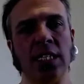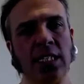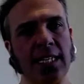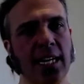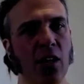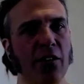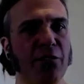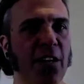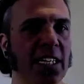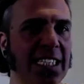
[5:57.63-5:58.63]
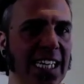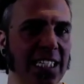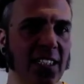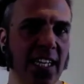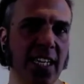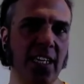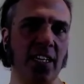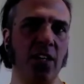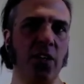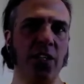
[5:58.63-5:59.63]
They are a fantastic
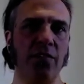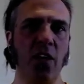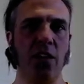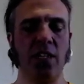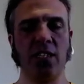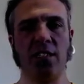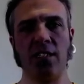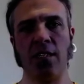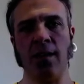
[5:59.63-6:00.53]
kind of virus